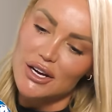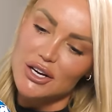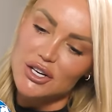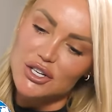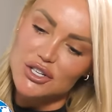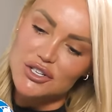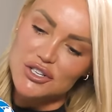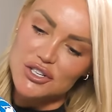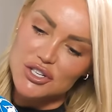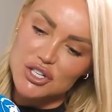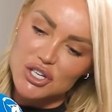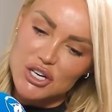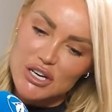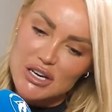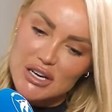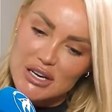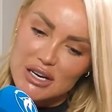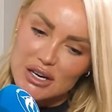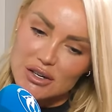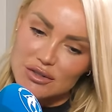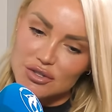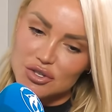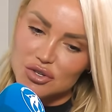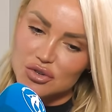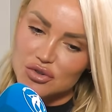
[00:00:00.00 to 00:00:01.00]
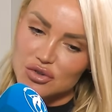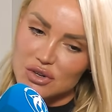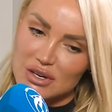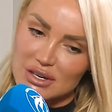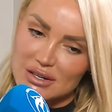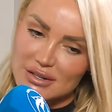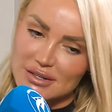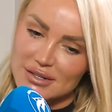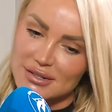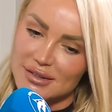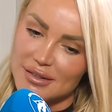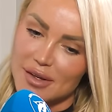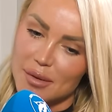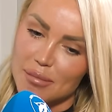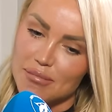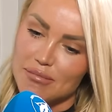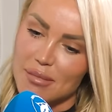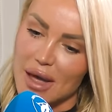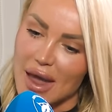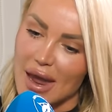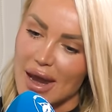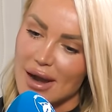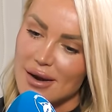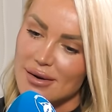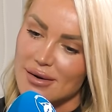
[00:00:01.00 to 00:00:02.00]
she treats the
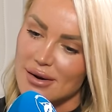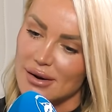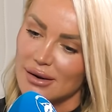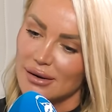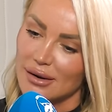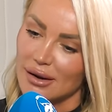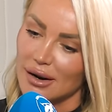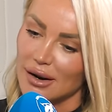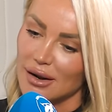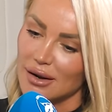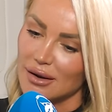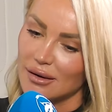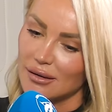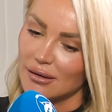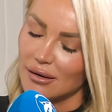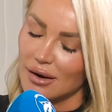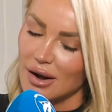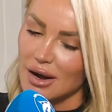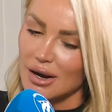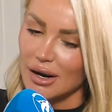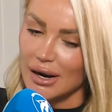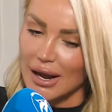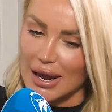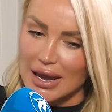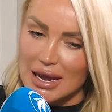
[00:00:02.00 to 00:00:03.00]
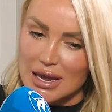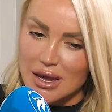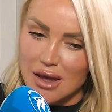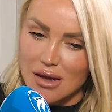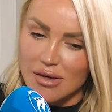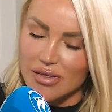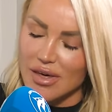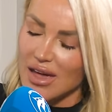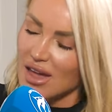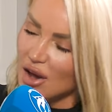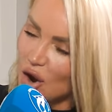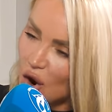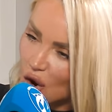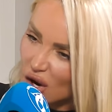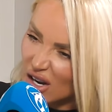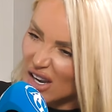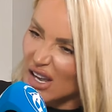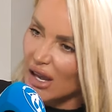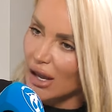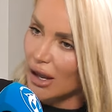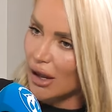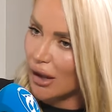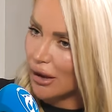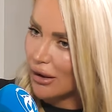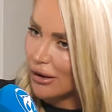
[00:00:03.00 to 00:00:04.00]
men like they are a
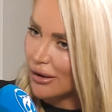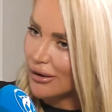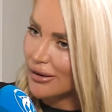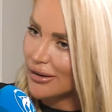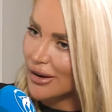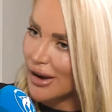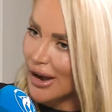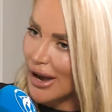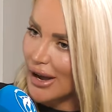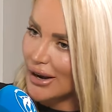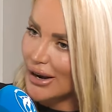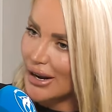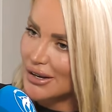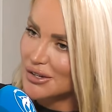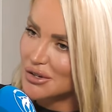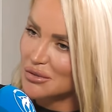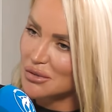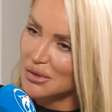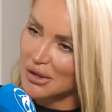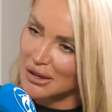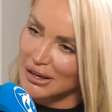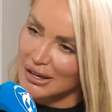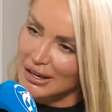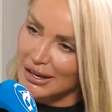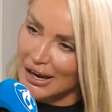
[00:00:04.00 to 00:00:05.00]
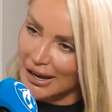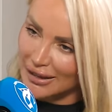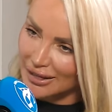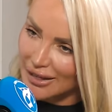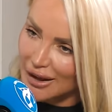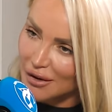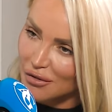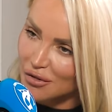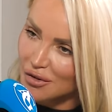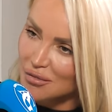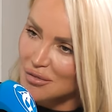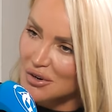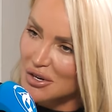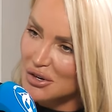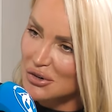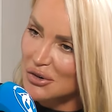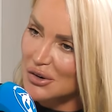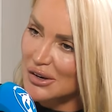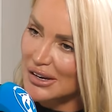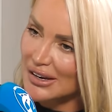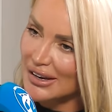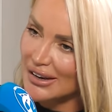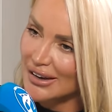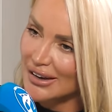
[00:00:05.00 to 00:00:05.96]
king. And I don't think you get that from a younger